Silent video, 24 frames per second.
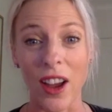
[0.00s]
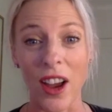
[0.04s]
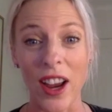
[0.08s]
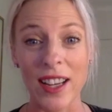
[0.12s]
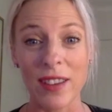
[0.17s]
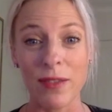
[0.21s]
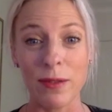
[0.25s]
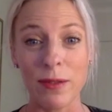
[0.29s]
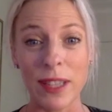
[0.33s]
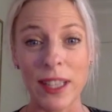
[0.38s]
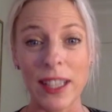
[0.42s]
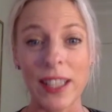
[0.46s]

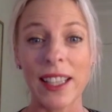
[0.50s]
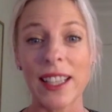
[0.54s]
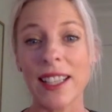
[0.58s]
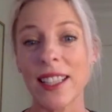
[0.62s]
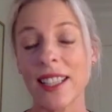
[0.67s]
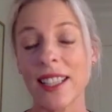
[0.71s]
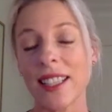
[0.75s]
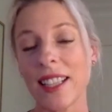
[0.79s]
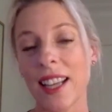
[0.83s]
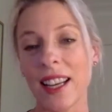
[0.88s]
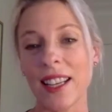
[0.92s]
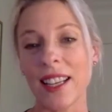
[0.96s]
I
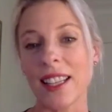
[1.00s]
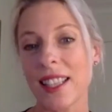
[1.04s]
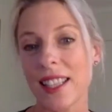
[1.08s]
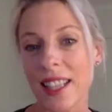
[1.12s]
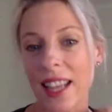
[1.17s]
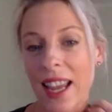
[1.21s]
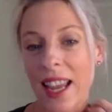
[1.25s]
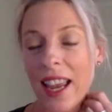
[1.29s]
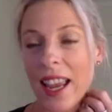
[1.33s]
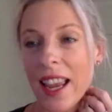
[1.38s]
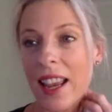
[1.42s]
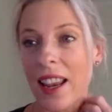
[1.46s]
really didn't
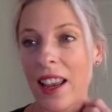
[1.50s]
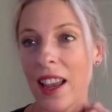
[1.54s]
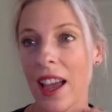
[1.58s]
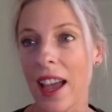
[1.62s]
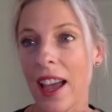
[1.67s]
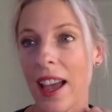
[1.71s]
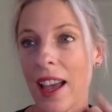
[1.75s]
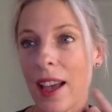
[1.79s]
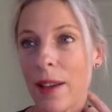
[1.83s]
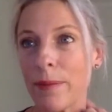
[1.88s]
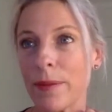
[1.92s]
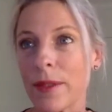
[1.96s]
understand,
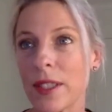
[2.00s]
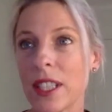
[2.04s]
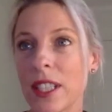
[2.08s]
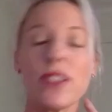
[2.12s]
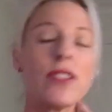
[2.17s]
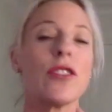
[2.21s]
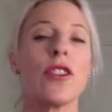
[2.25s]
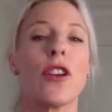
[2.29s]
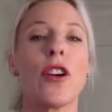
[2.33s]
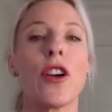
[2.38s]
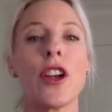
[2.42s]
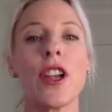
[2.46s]

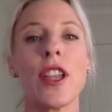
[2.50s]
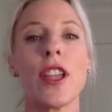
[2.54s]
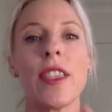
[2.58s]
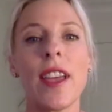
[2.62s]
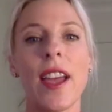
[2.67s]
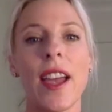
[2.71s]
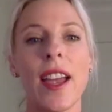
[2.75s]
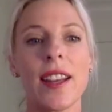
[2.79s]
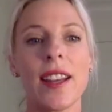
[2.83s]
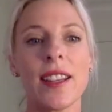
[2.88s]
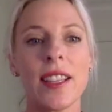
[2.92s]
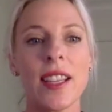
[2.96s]
didn't know
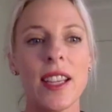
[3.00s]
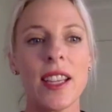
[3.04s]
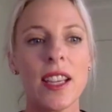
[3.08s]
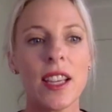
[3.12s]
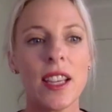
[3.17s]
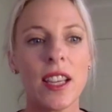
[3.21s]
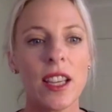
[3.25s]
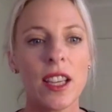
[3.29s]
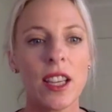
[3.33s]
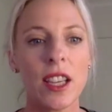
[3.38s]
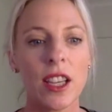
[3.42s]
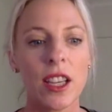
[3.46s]
that
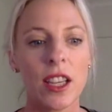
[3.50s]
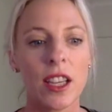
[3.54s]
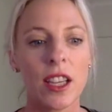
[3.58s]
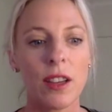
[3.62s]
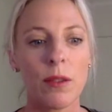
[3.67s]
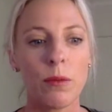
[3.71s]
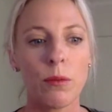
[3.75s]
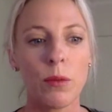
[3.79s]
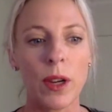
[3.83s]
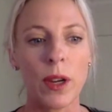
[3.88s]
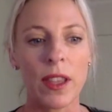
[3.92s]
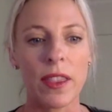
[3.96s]

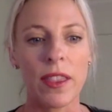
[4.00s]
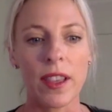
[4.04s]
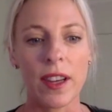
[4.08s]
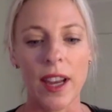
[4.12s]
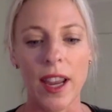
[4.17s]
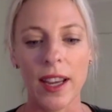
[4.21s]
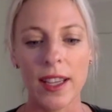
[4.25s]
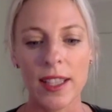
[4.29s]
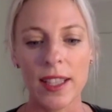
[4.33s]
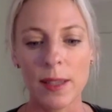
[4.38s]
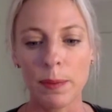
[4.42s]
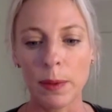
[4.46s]
with
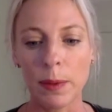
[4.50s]
an